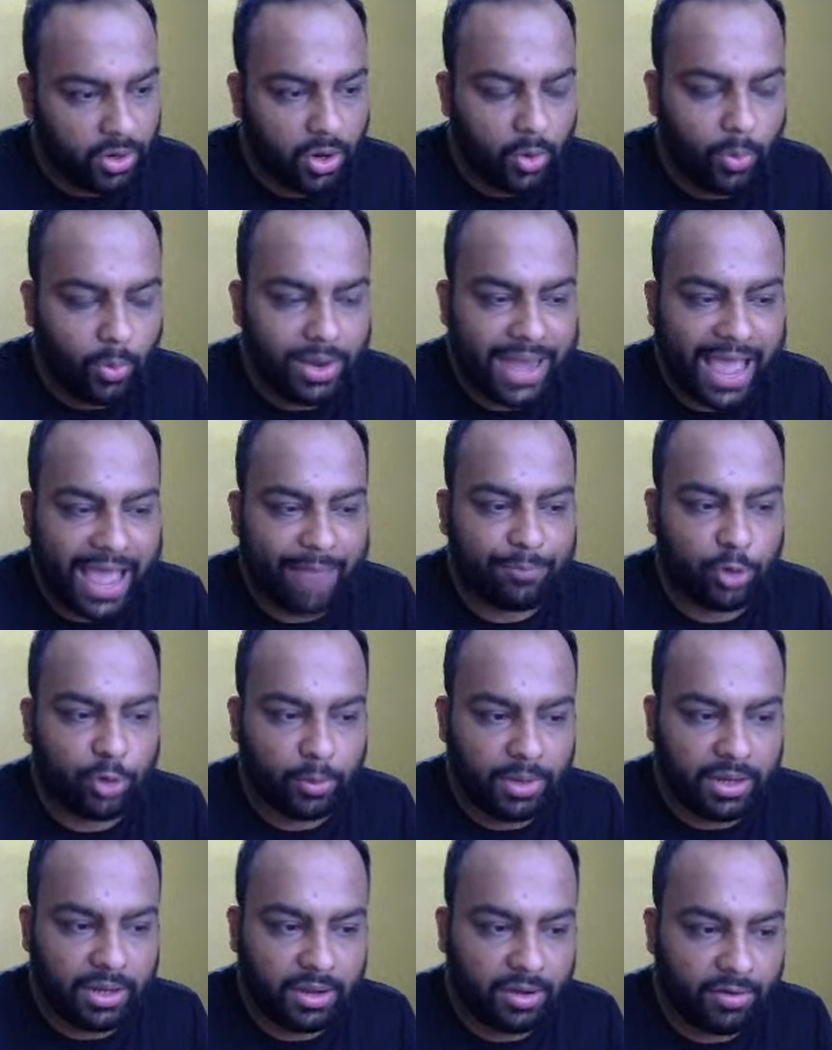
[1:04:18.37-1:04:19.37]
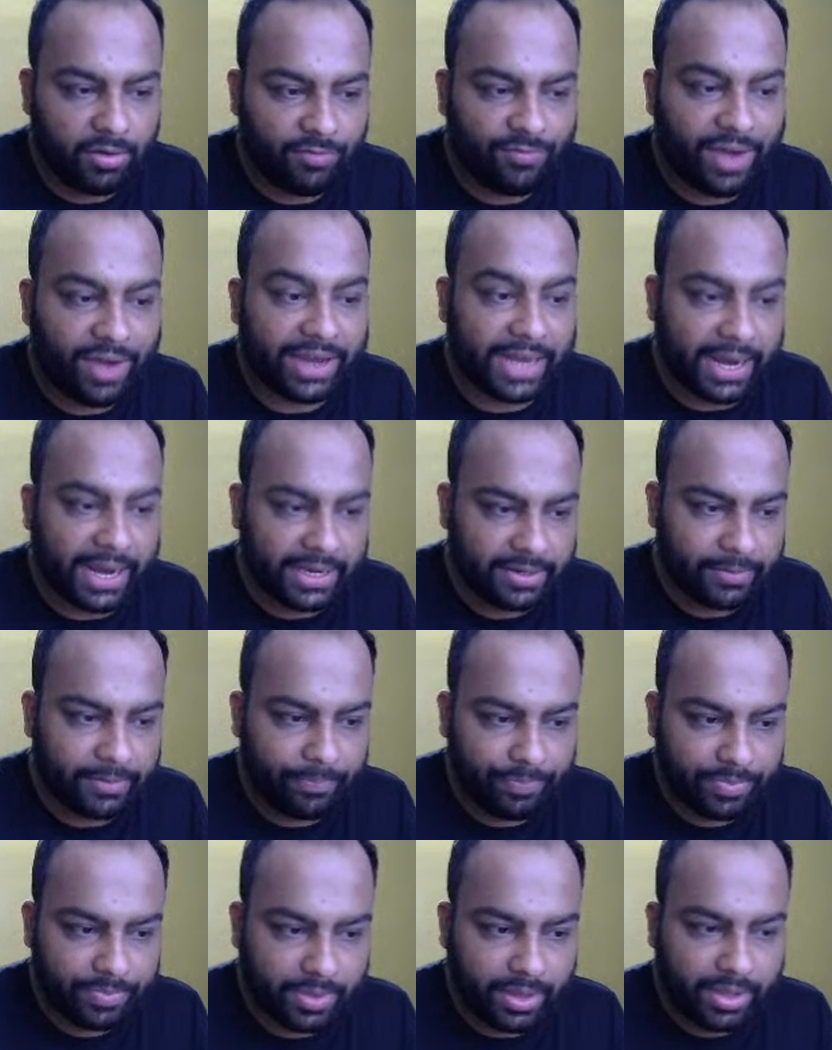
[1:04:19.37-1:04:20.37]
will have to be finite.
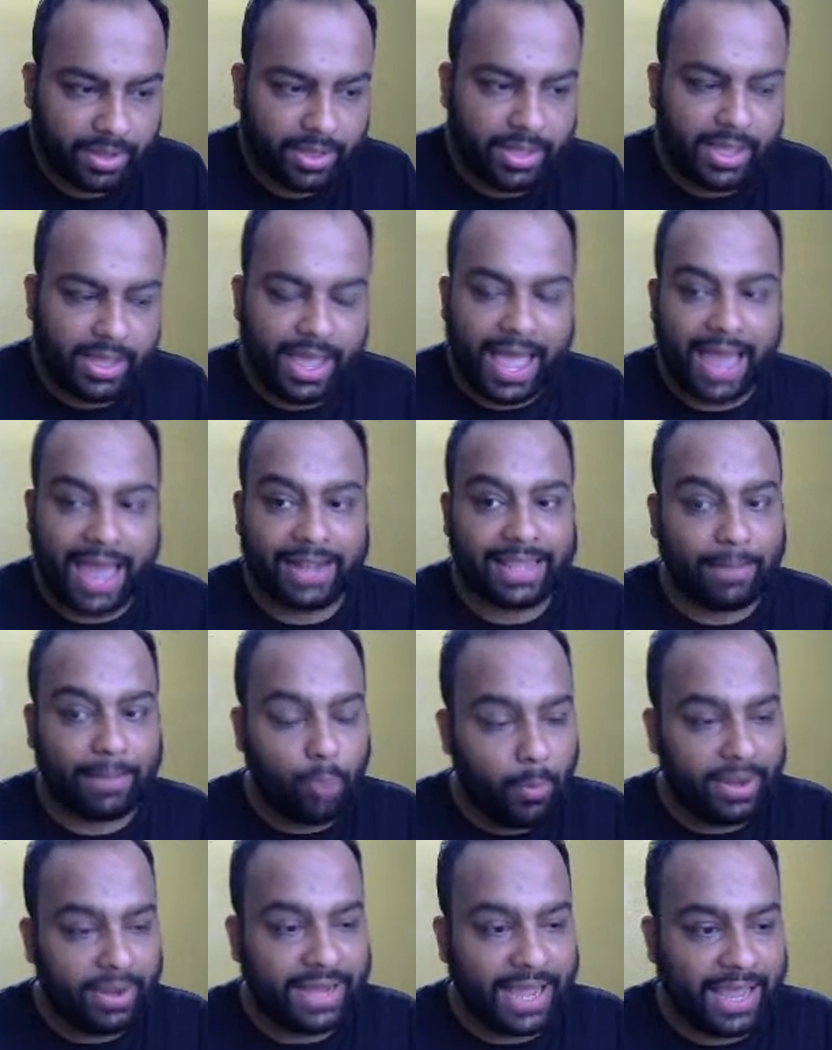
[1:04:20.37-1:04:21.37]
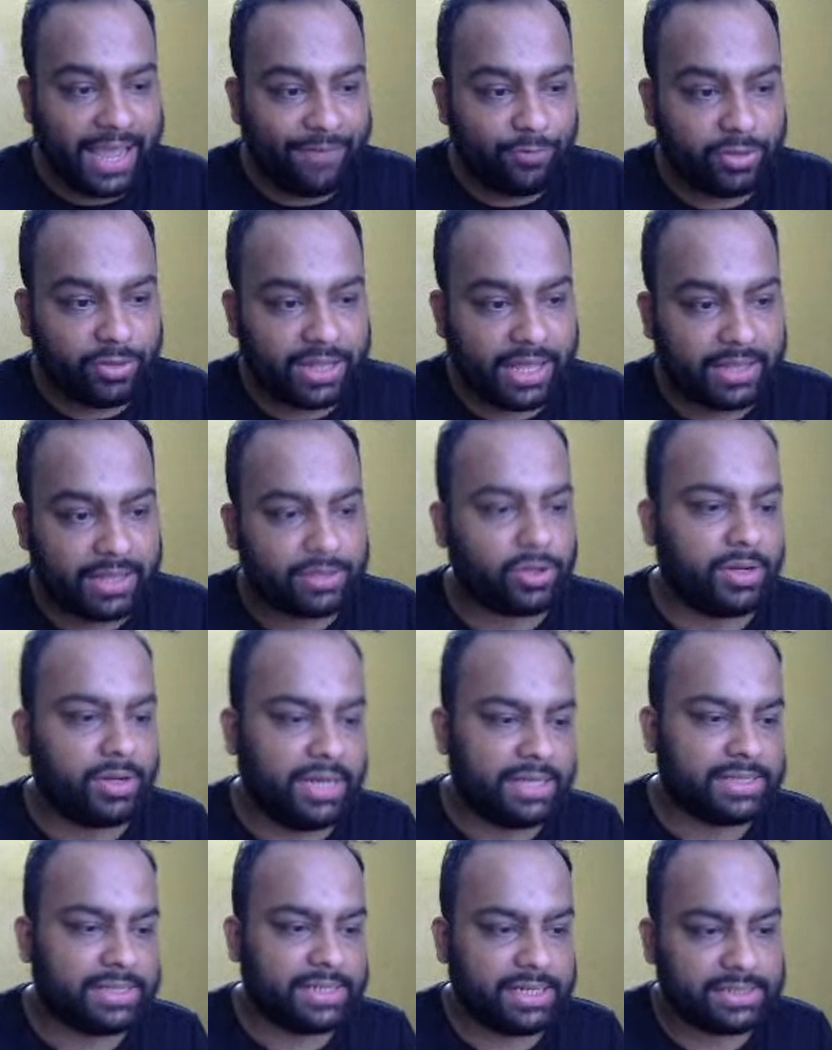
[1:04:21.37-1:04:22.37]
And the moment I have to say, so
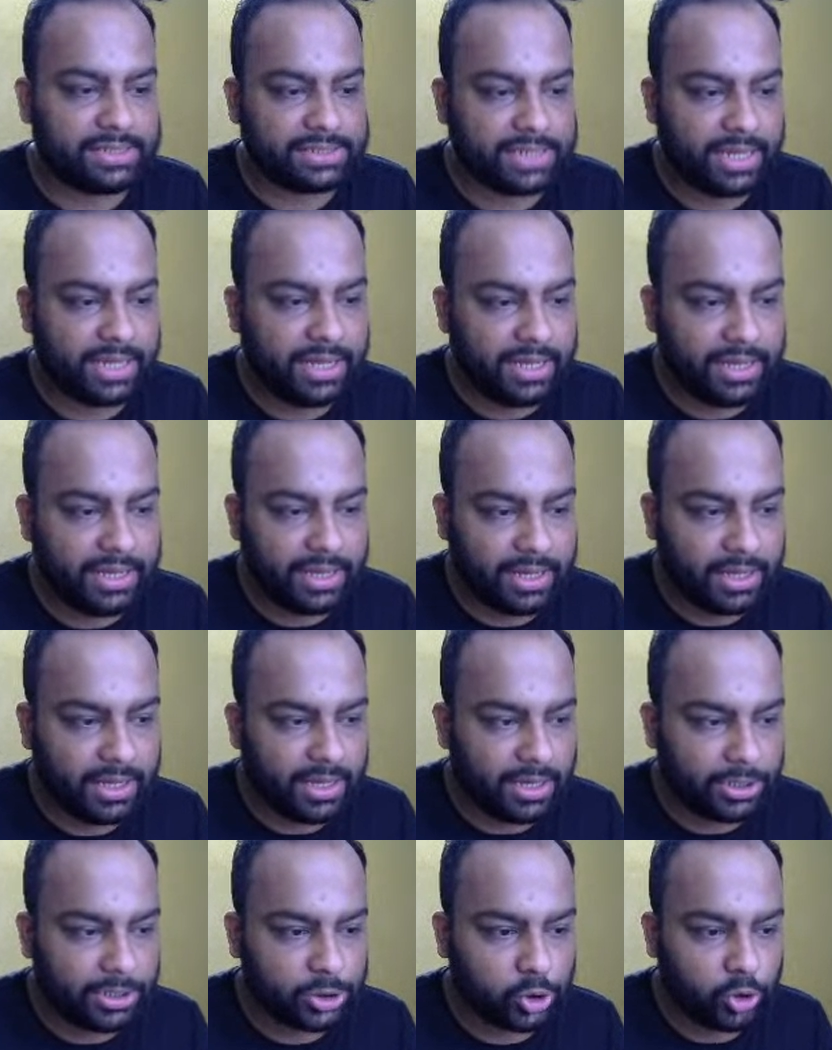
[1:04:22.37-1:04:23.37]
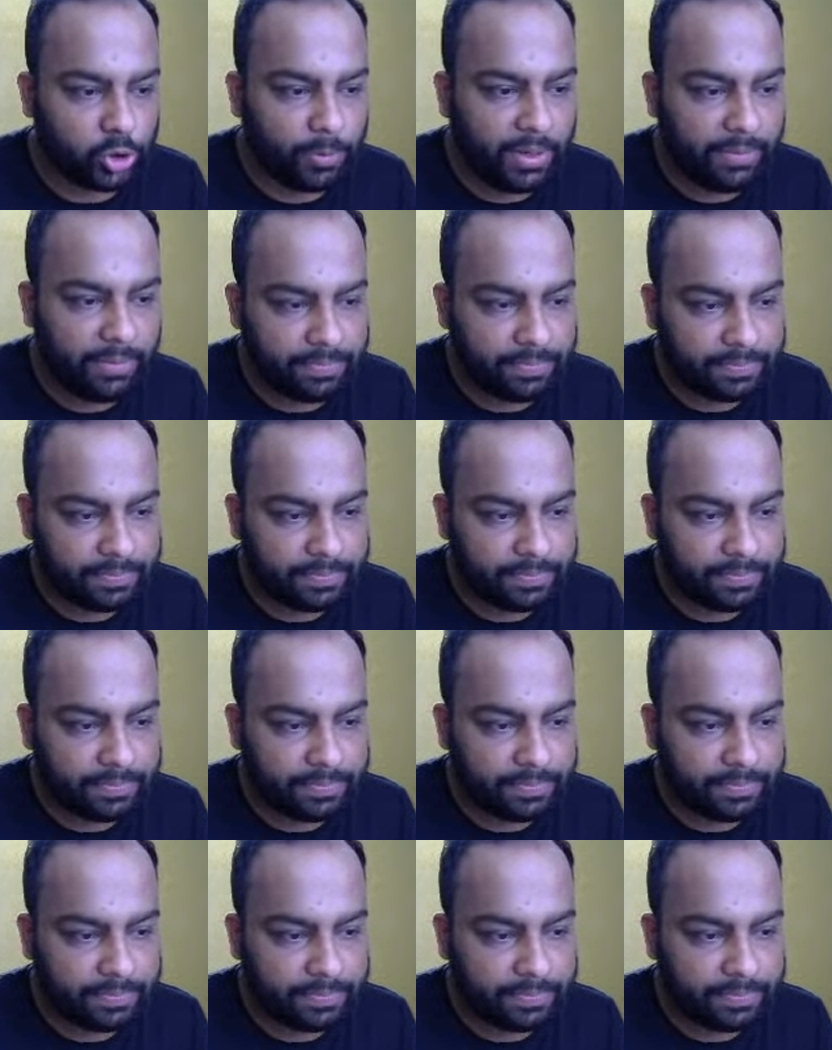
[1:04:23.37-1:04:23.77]
let's just say should be